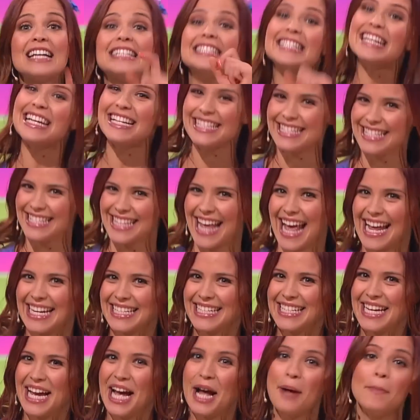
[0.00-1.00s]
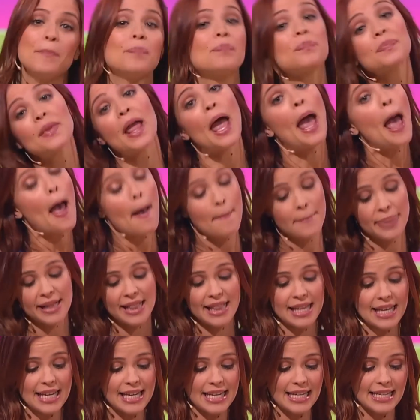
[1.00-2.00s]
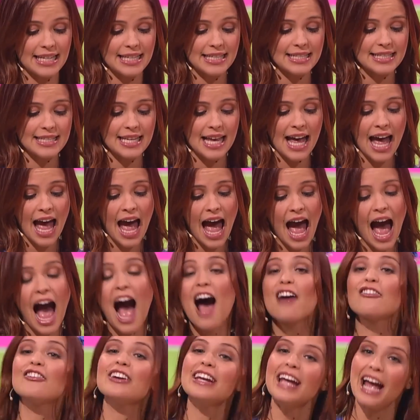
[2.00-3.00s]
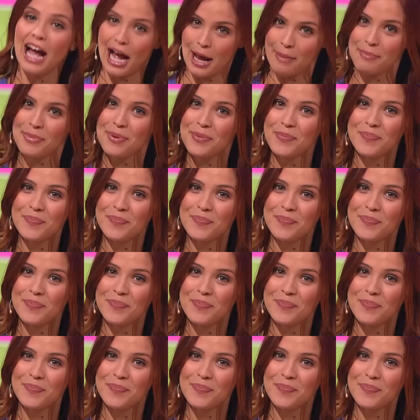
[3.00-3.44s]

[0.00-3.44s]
dear Santa, please hurry up.